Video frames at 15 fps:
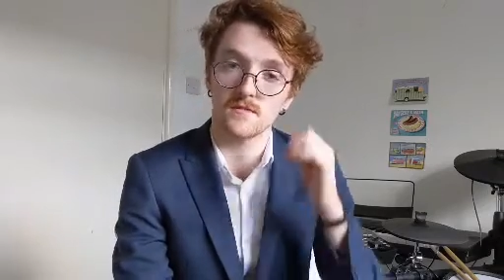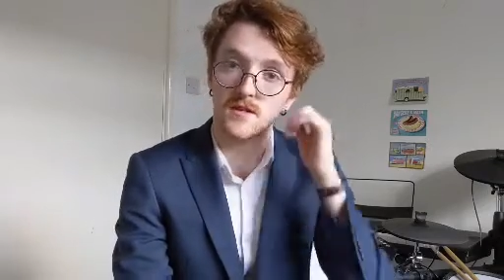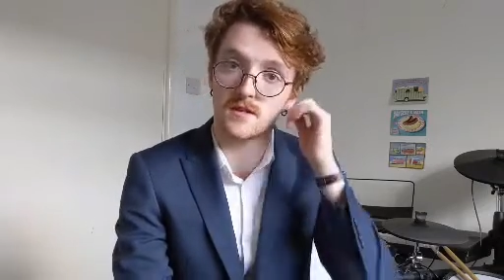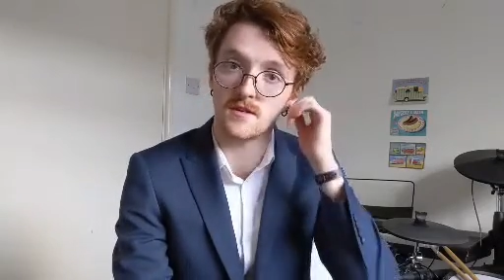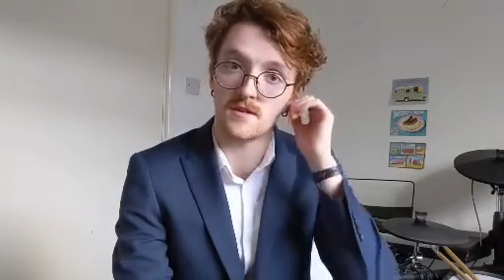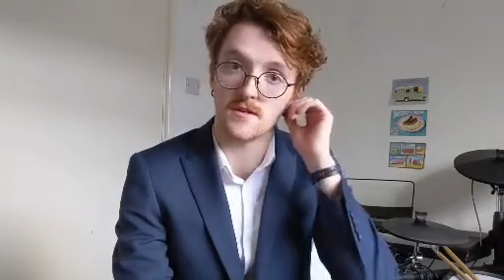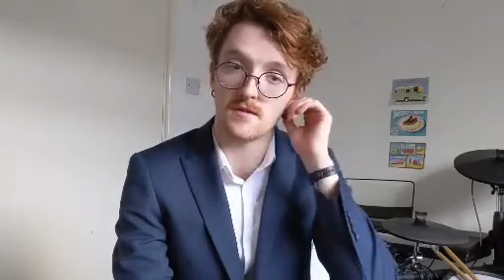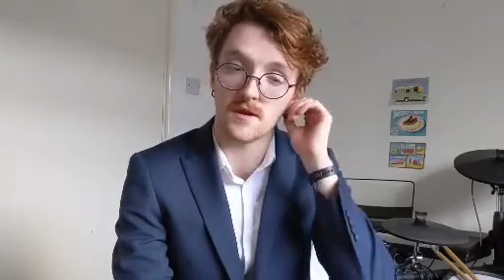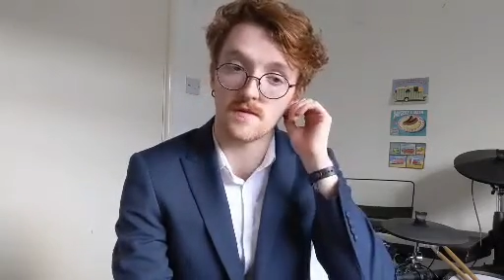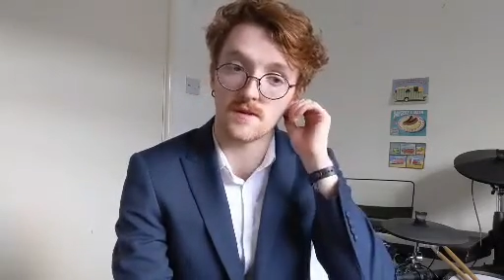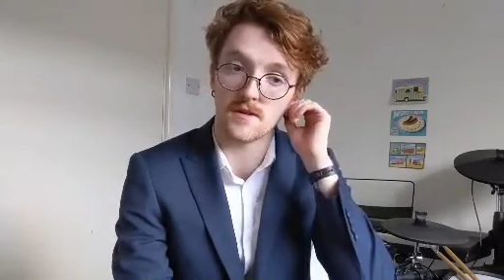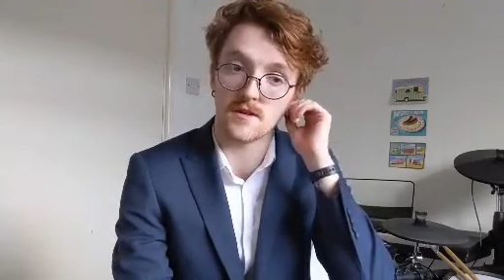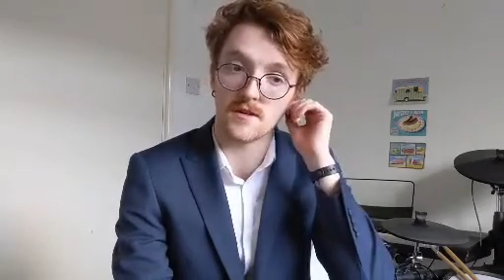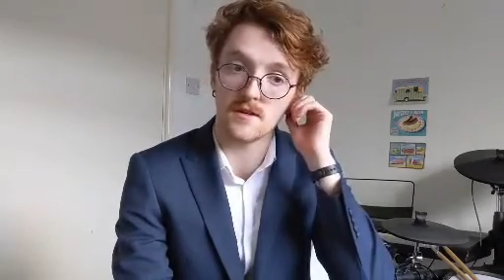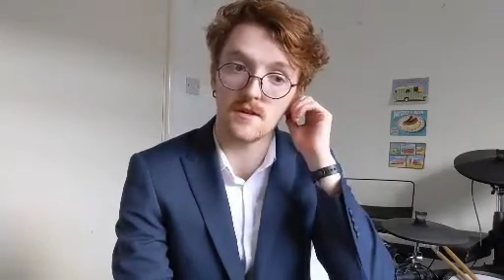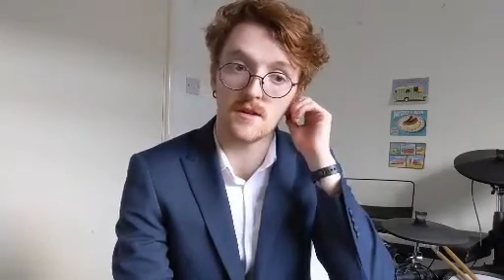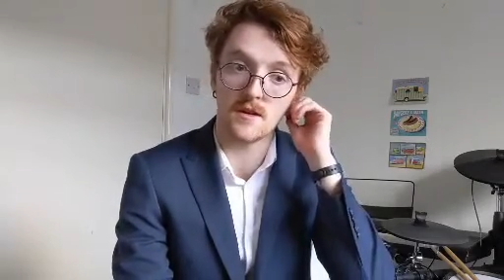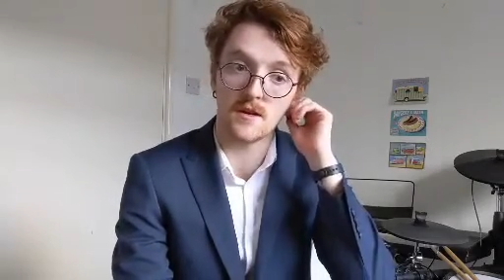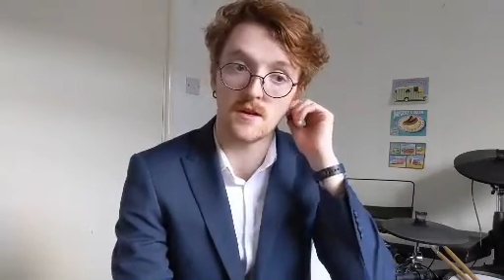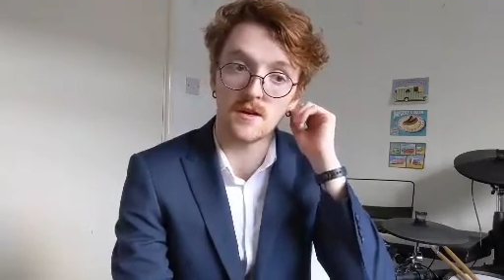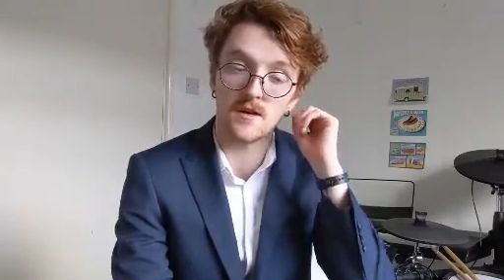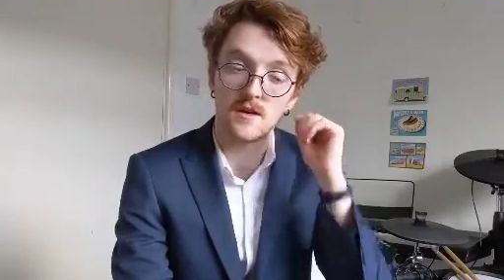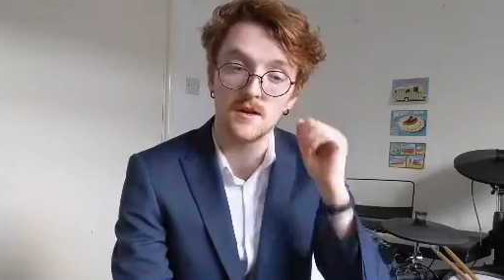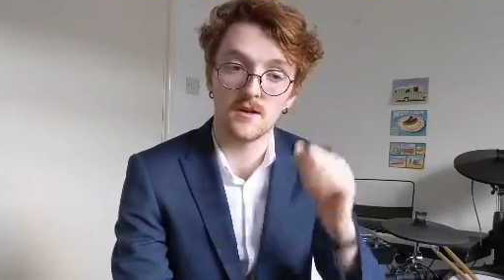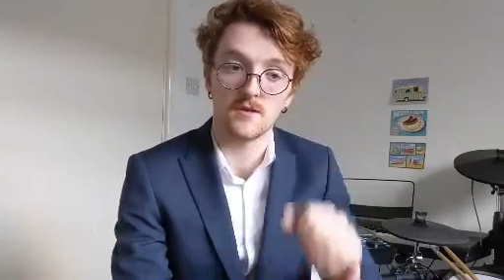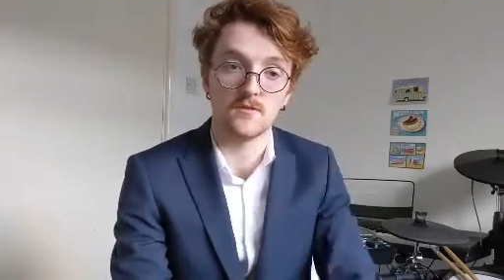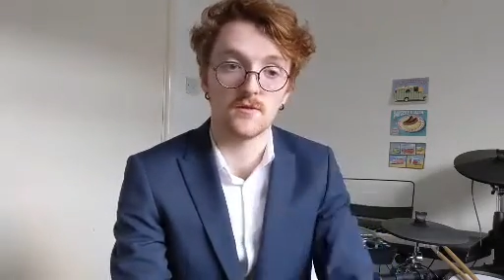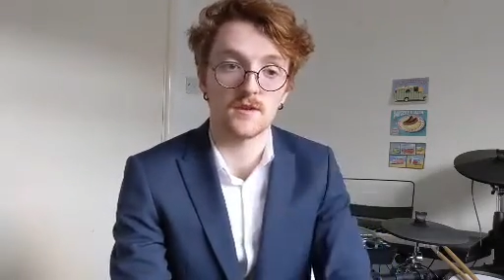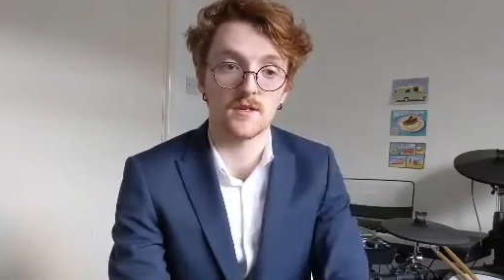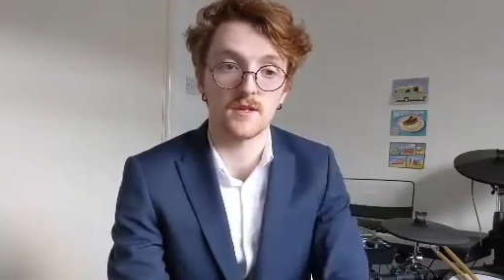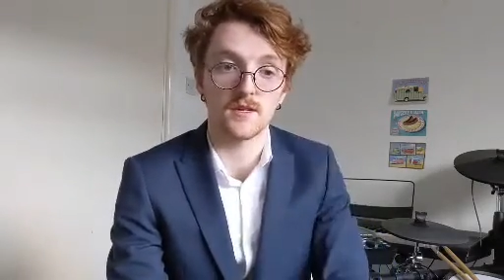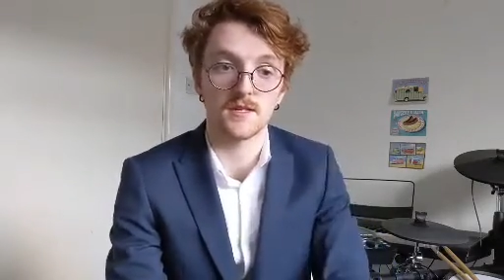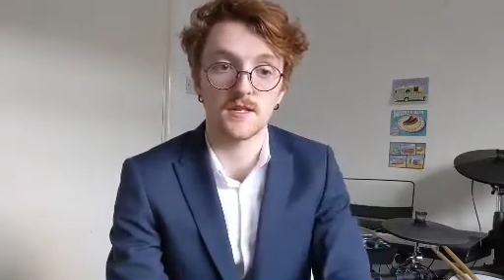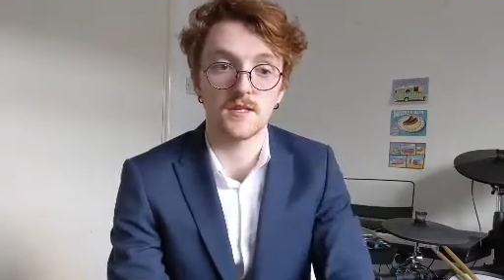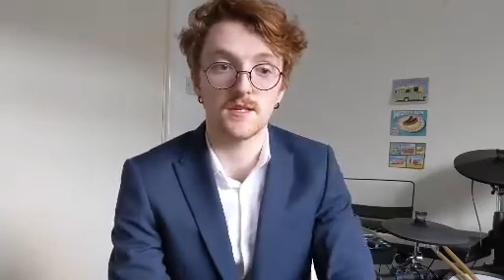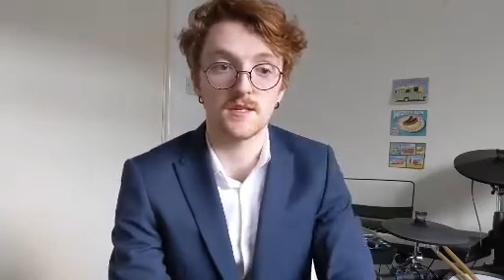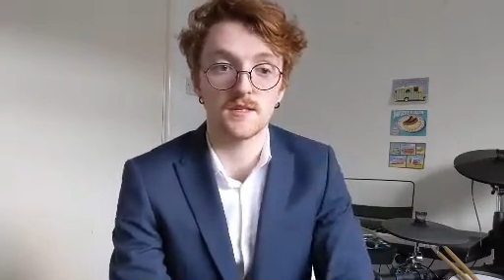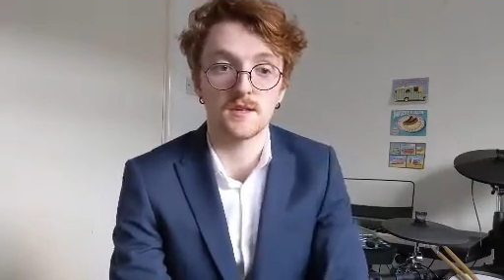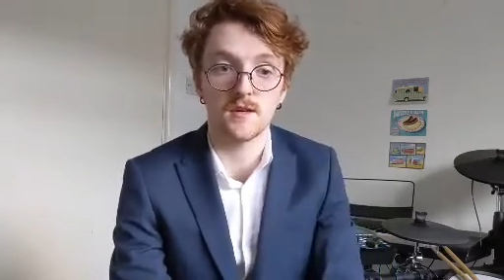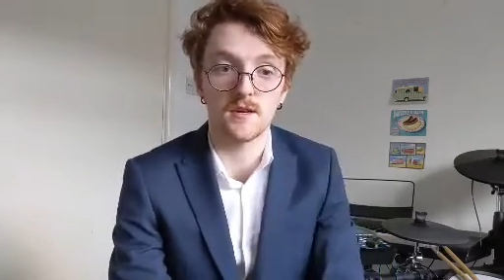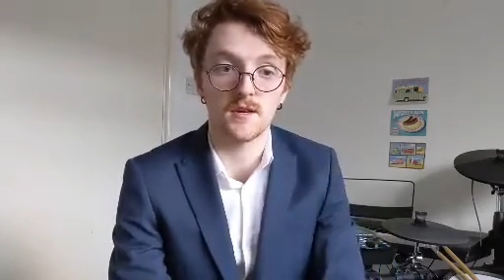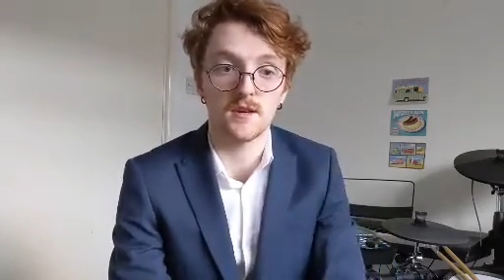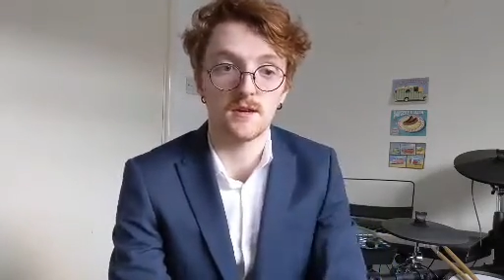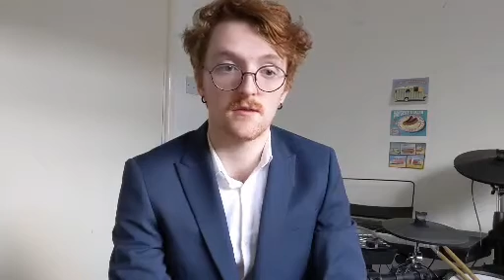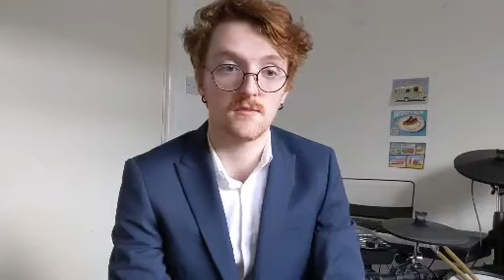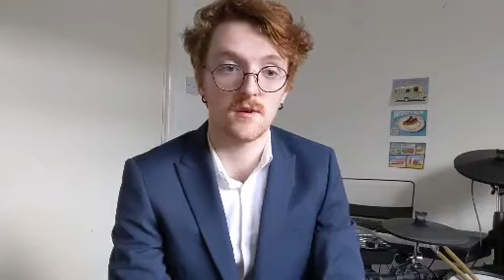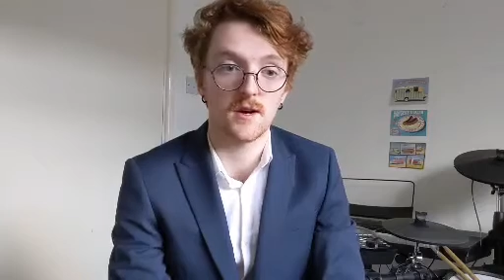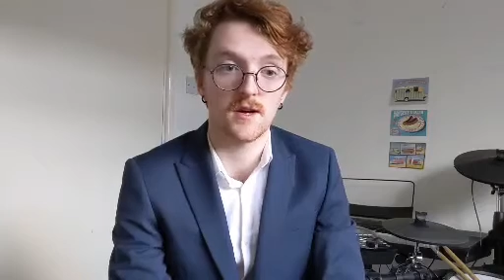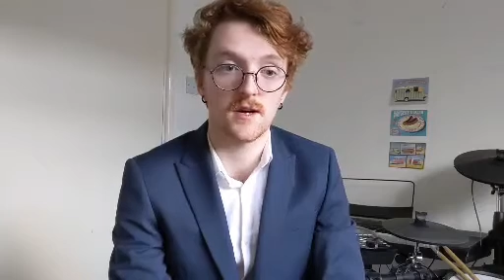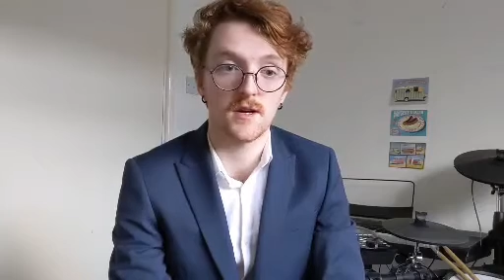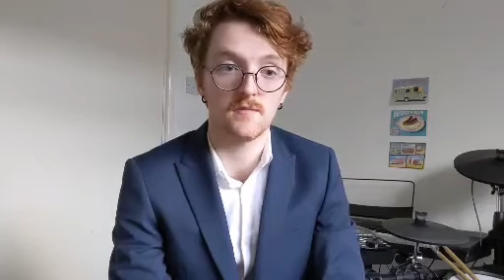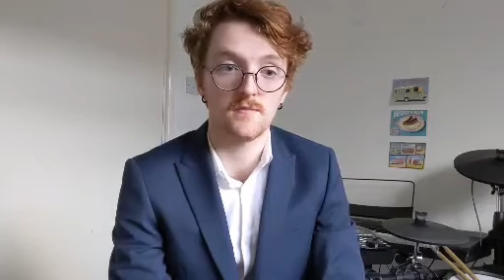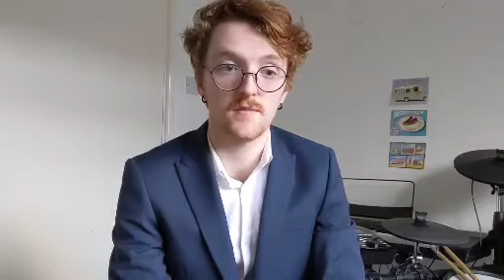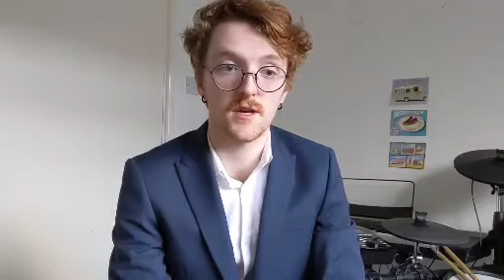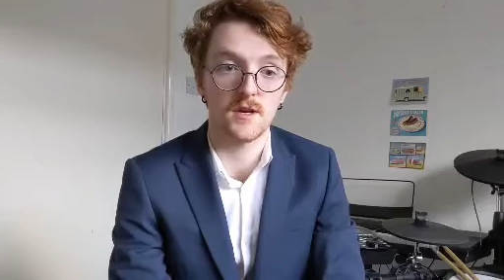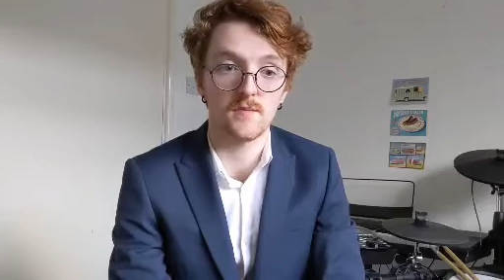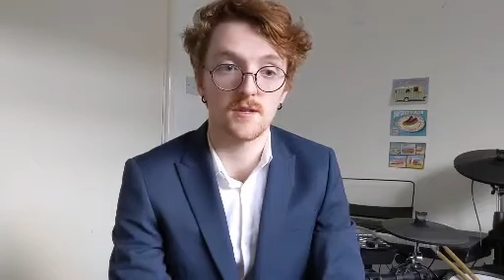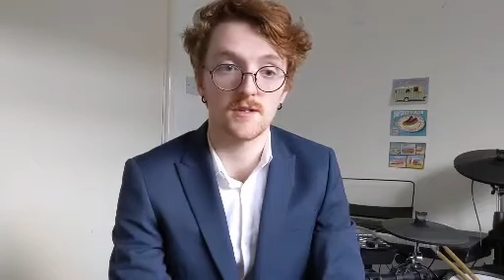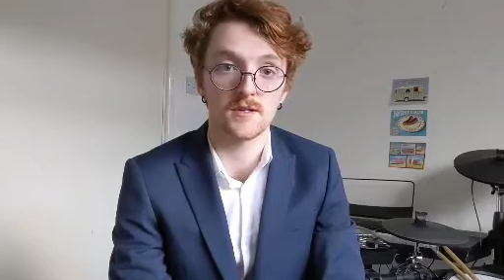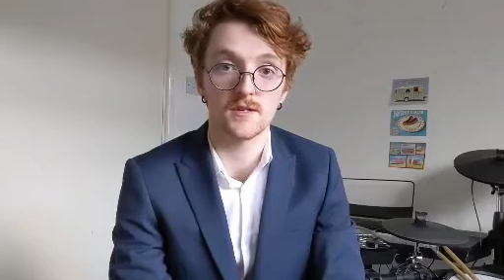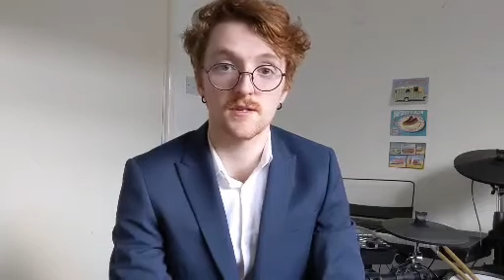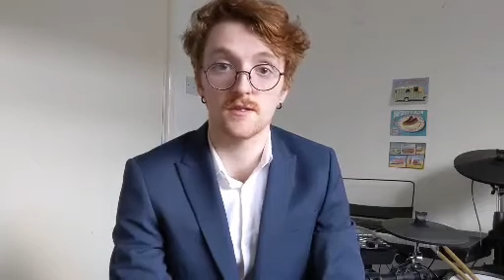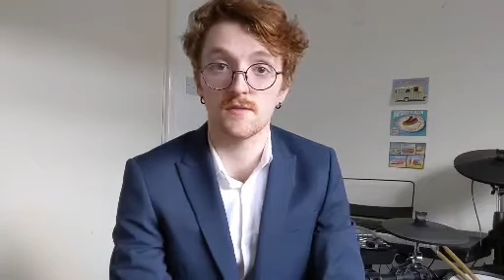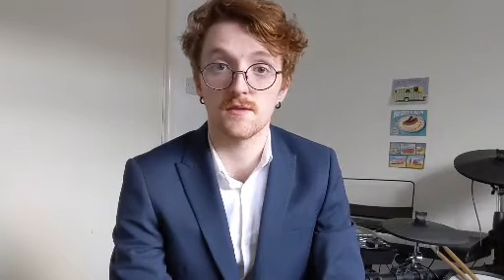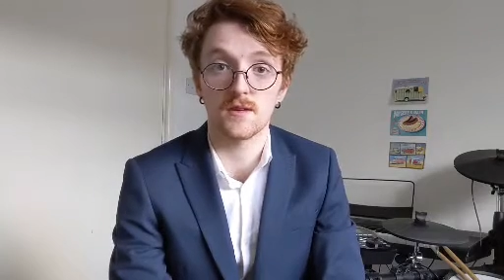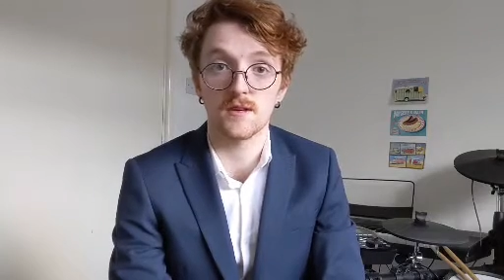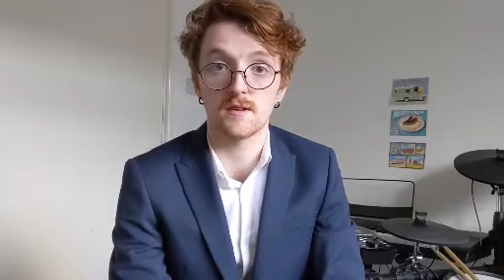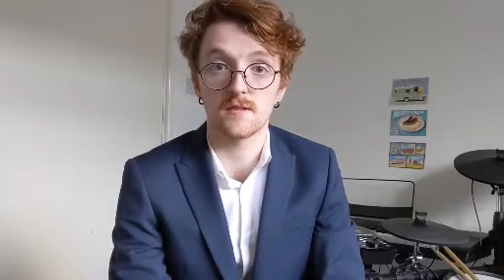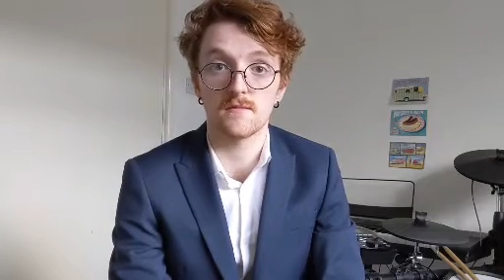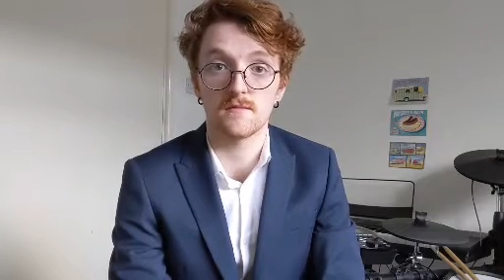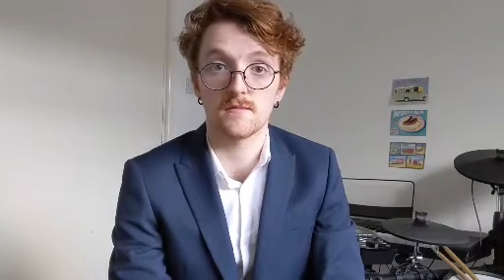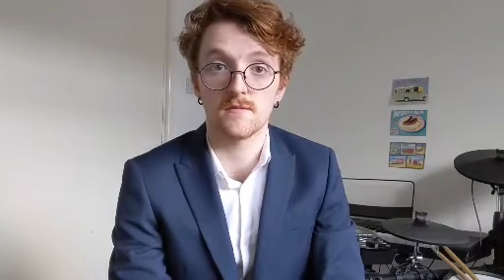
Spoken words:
I mean, you have an organization here where people are just doing it,